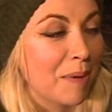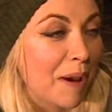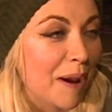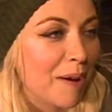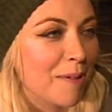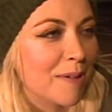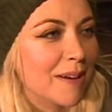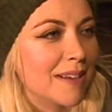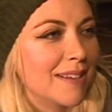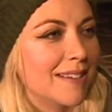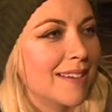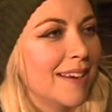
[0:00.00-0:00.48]

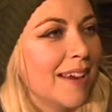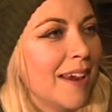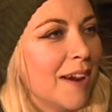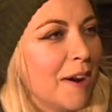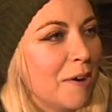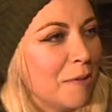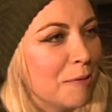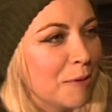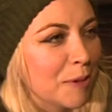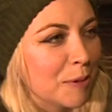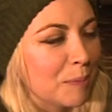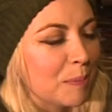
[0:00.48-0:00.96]
Paris
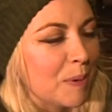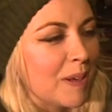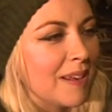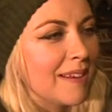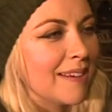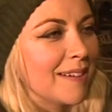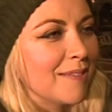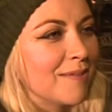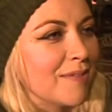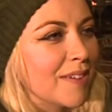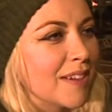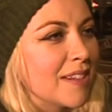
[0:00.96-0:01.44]
will
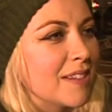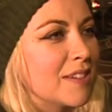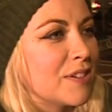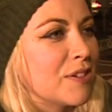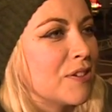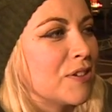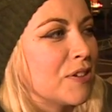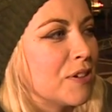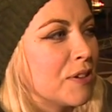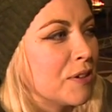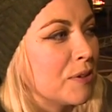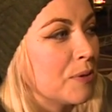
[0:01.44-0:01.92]
be
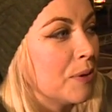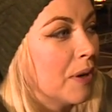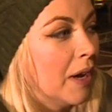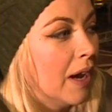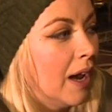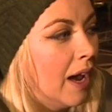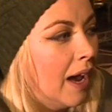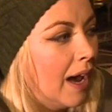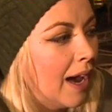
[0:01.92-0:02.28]
convinced to do